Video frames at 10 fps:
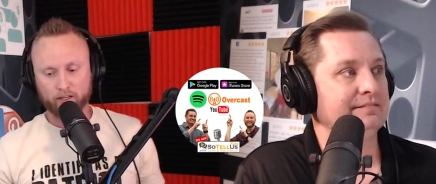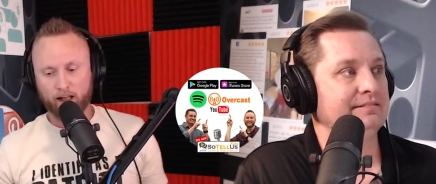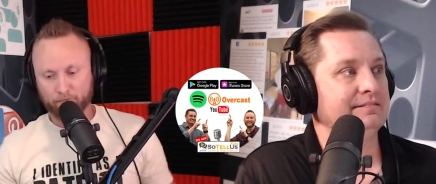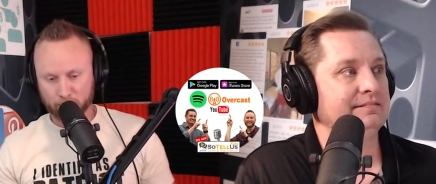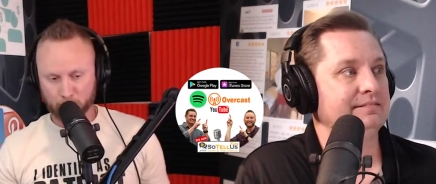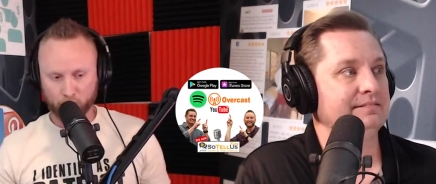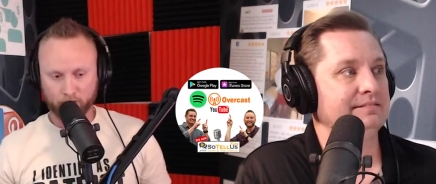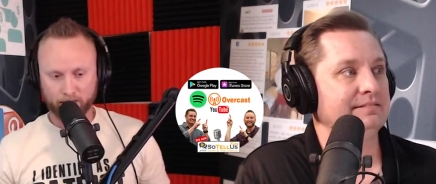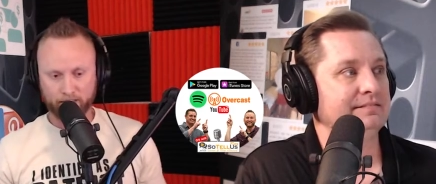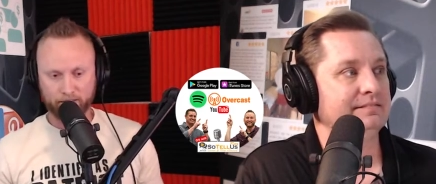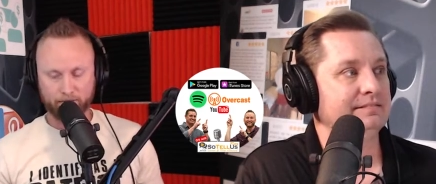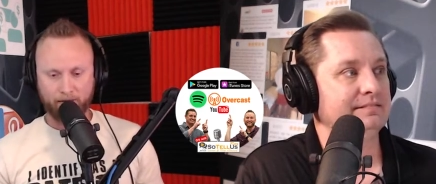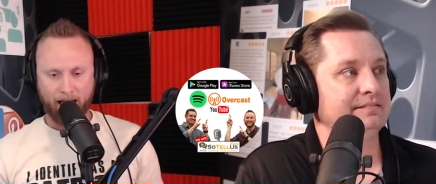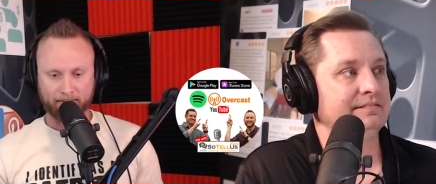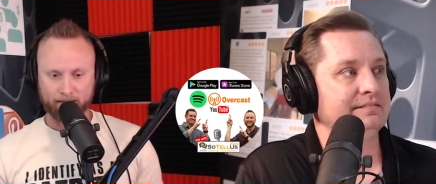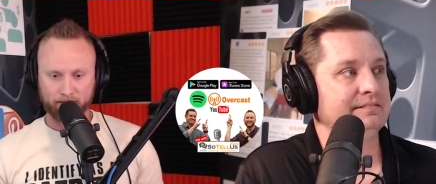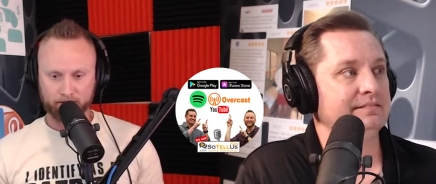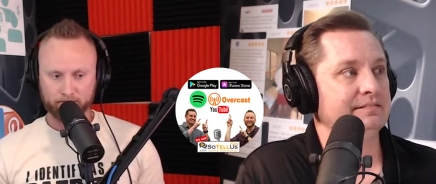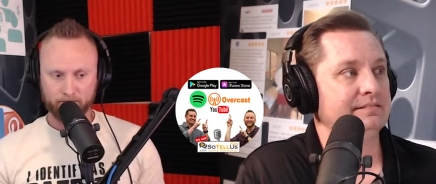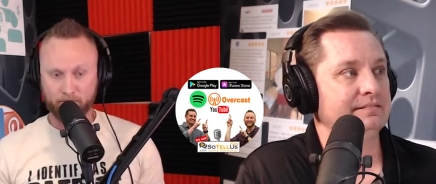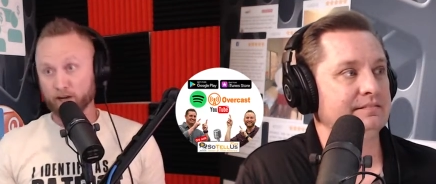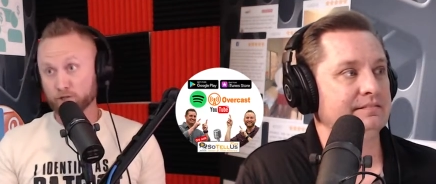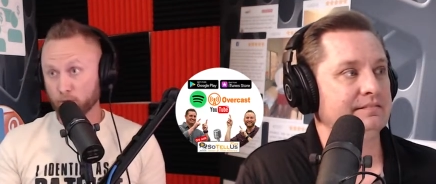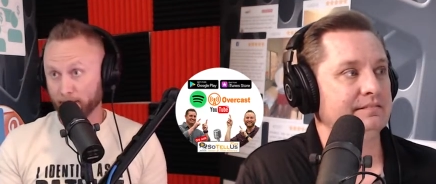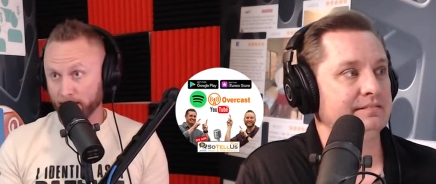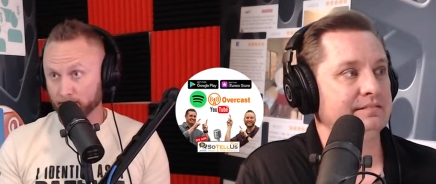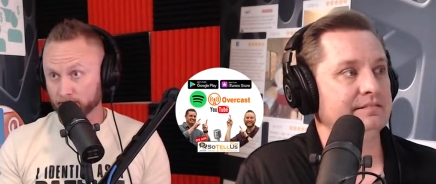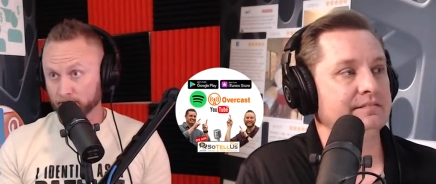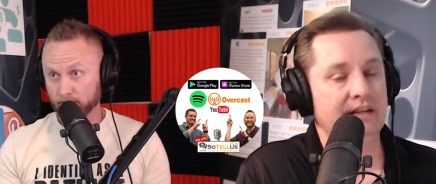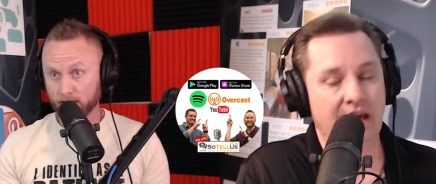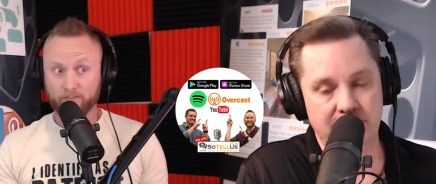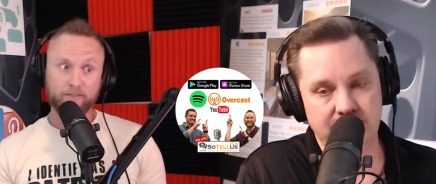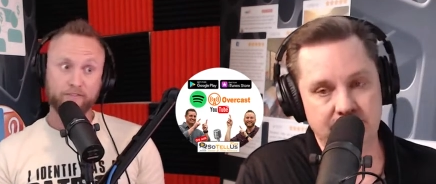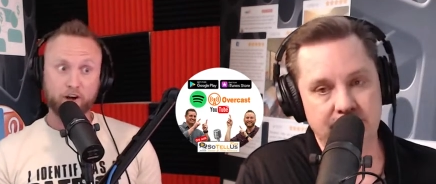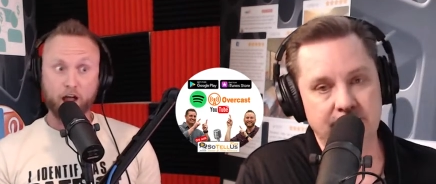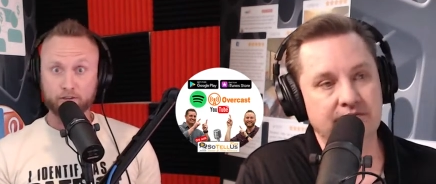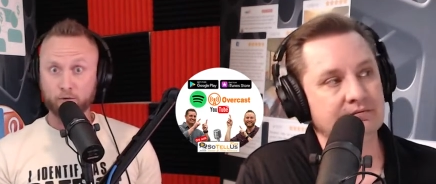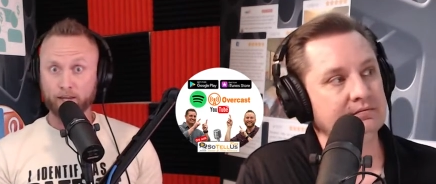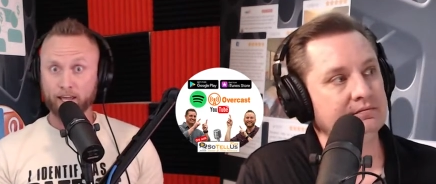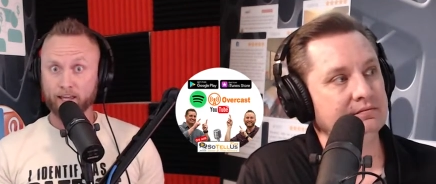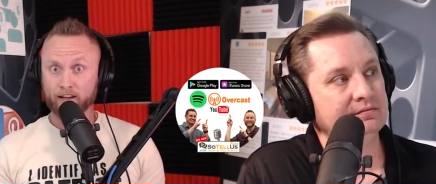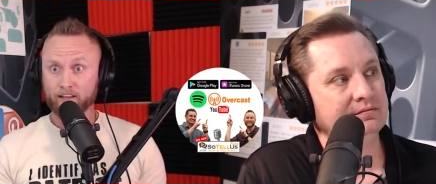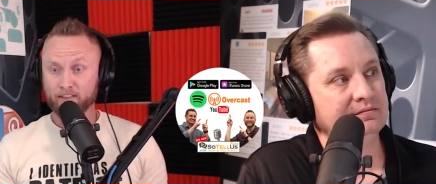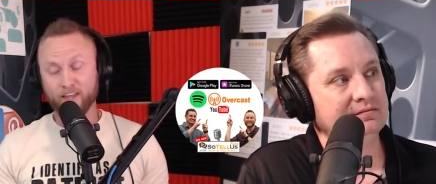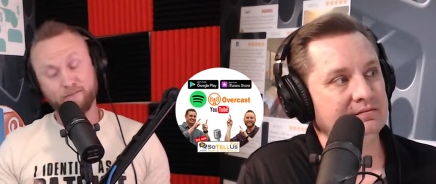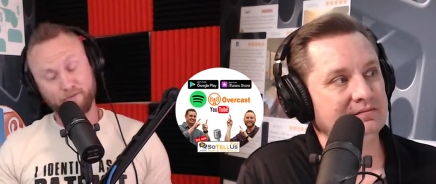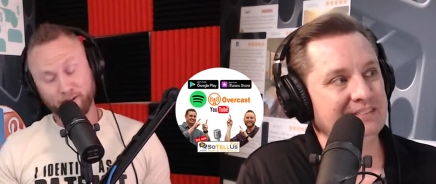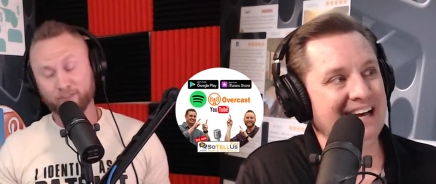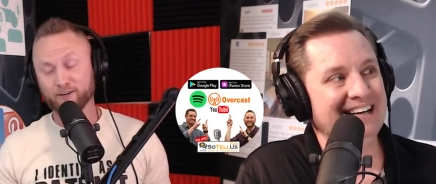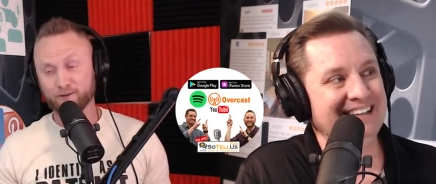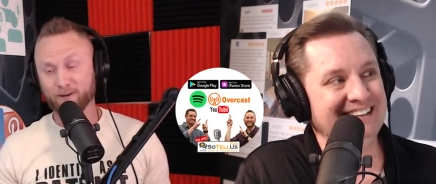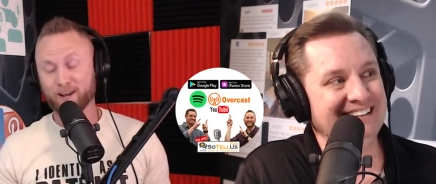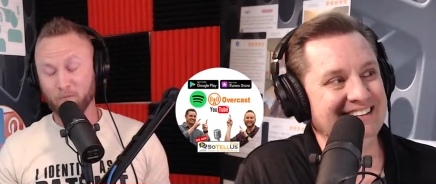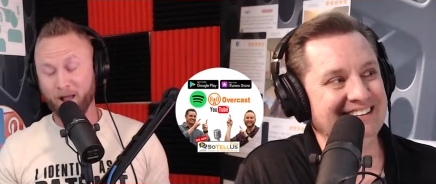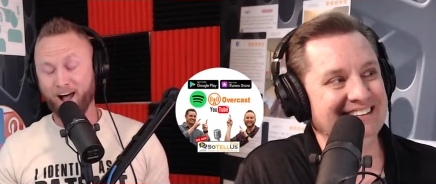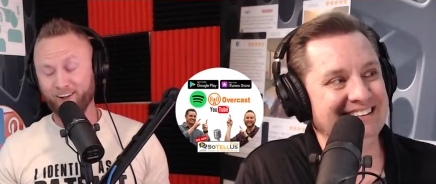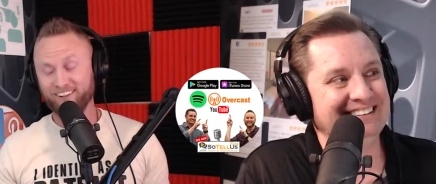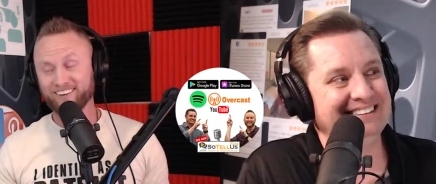Speaker 1: comfortable in the fact that they're doing it. Yeah. Even if they're not doing it, they feel they're doing it well,